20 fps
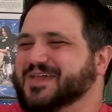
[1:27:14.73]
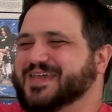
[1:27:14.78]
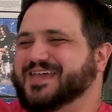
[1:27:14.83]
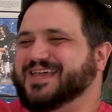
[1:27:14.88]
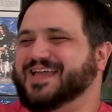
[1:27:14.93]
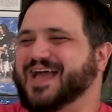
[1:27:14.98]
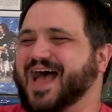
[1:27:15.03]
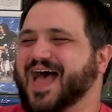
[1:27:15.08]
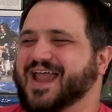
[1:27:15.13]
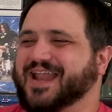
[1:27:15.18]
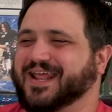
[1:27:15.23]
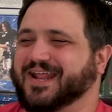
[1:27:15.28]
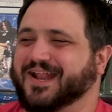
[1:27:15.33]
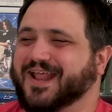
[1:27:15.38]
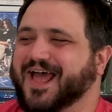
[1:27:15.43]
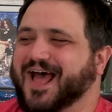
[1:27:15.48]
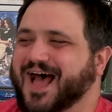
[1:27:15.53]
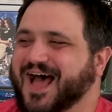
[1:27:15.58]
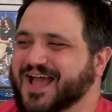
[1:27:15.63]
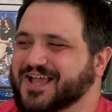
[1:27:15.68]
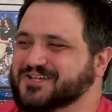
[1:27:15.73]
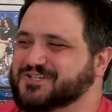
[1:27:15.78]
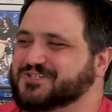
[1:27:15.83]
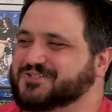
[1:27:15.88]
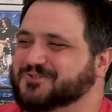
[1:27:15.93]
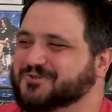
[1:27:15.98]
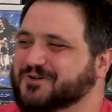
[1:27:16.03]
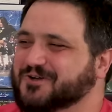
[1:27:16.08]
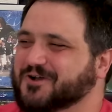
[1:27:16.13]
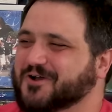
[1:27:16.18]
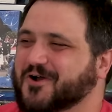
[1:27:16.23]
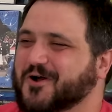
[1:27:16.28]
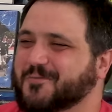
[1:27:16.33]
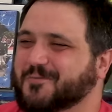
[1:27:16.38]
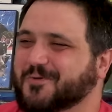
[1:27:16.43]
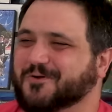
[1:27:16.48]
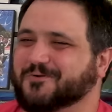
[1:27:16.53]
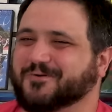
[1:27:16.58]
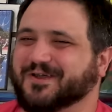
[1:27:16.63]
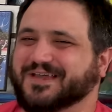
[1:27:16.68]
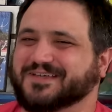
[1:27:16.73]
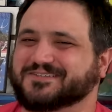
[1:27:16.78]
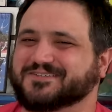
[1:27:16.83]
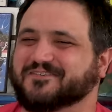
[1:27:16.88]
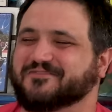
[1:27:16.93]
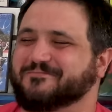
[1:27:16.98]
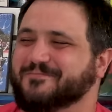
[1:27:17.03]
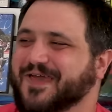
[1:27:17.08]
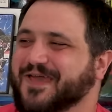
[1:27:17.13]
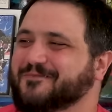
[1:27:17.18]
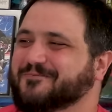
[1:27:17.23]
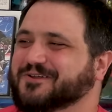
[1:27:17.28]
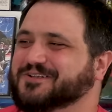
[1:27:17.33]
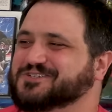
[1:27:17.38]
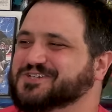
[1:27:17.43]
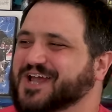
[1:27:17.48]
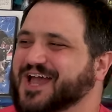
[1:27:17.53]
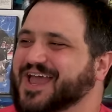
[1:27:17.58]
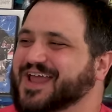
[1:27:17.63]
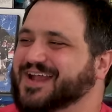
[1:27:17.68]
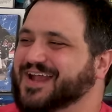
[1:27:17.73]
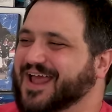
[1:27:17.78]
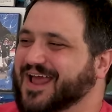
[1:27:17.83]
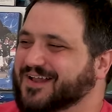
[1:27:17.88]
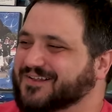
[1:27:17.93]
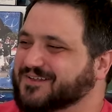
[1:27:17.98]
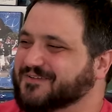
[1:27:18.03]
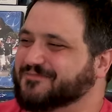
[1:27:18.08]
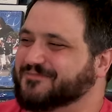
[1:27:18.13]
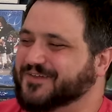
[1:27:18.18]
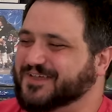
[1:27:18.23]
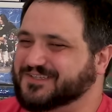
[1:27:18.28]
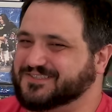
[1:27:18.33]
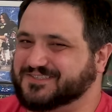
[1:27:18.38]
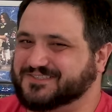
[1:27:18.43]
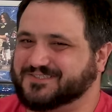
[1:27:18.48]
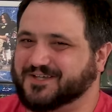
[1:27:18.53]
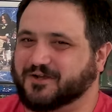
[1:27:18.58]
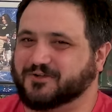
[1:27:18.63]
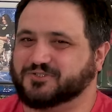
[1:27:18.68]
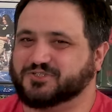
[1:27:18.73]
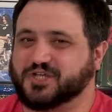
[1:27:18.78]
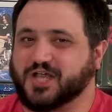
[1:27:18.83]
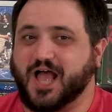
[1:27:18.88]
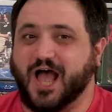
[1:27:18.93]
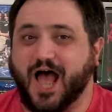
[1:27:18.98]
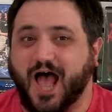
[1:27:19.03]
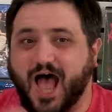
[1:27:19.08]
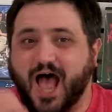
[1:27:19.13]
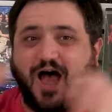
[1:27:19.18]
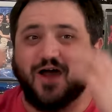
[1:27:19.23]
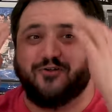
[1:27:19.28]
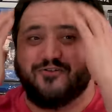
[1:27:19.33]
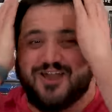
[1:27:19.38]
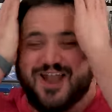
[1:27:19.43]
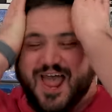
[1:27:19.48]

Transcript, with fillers: We got it. I sure hope a race of men with giant elephants don't show. Oh,